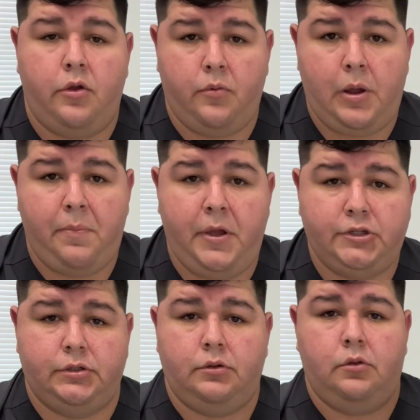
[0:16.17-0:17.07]
the right
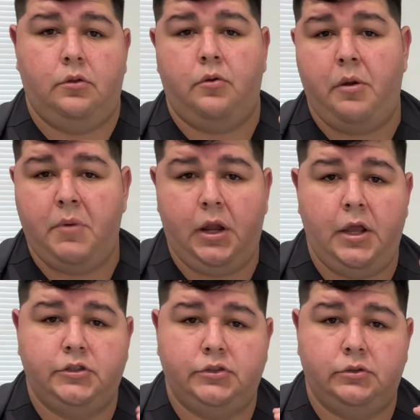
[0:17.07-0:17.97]
patient, the right
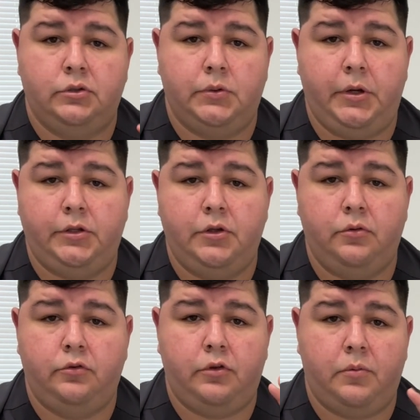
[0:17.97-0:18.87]
medication, the right
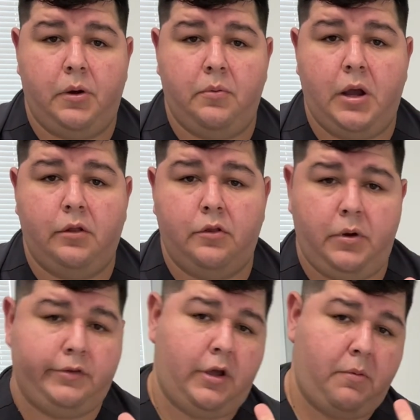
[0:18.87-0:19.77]
dose, the right route, the
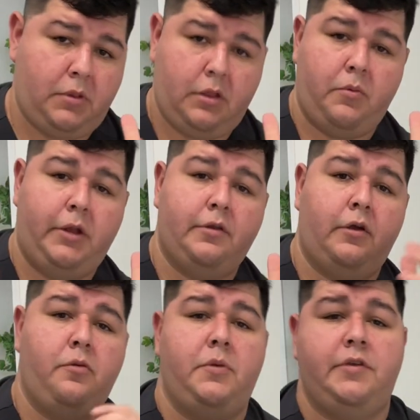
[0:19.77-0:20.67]
right time, and then the right
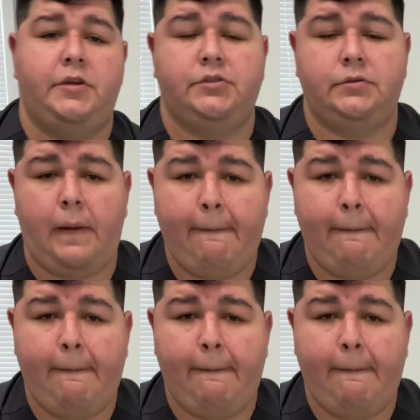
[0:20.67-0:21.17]
documentation.